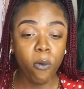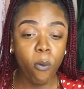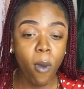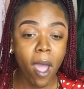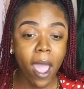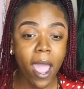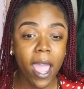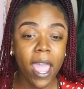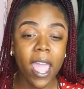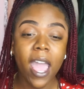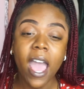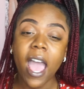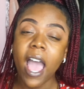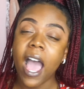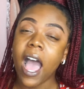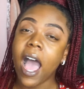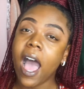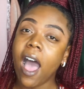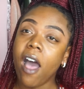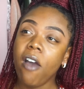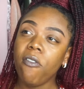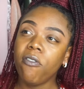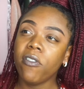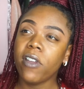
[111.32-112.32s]
way,
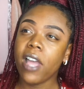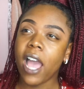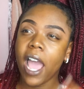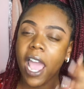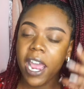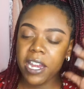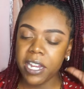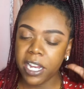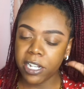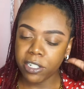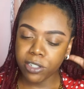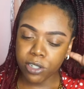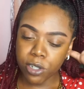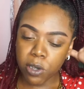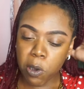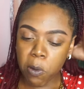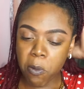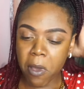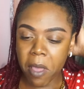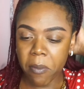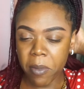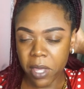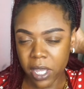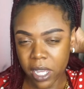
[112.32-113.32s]
I've gotten
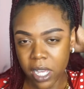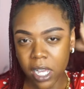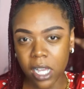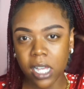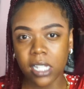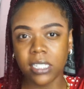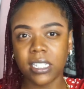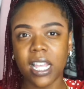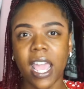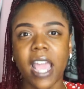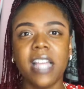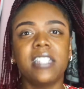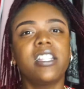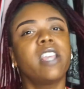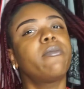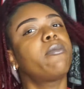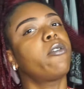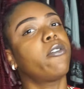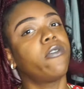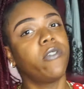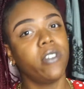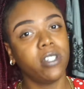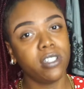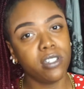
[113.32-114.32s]
into it because as a
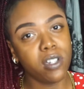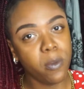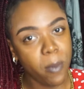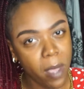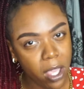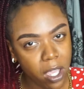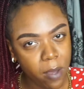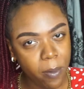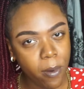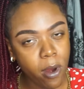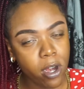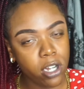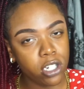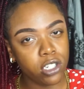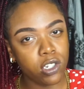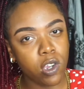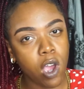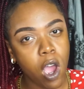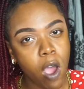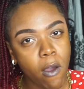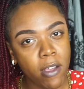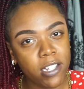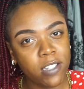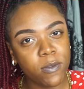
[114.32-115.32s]
professional makeup artist, you
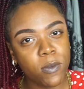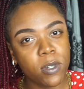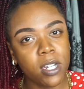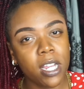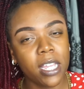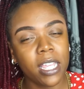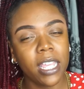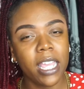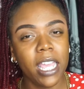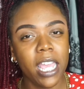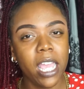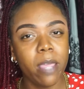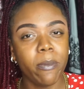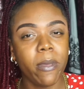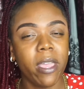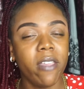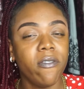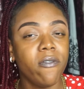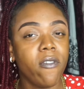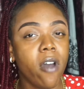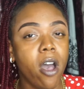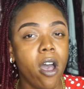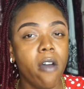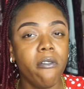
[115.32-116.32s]
always want to keep
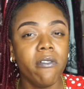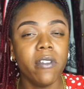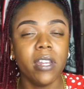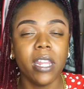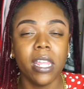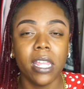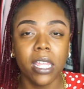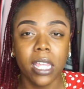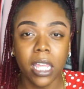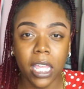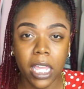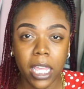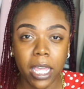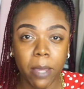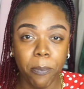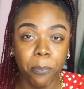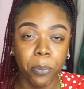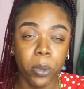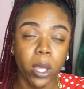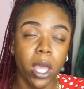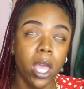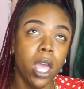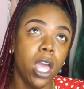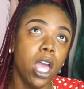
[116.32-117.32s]
evolving and keep
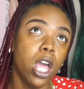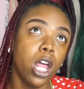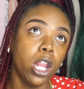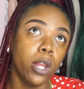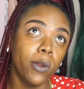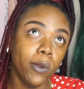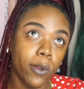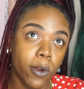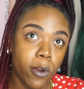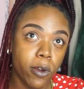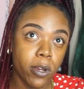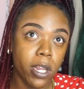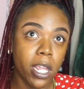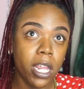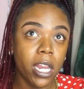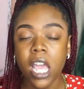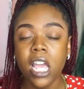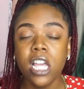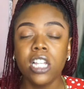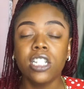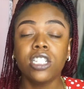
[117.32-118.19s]
learning.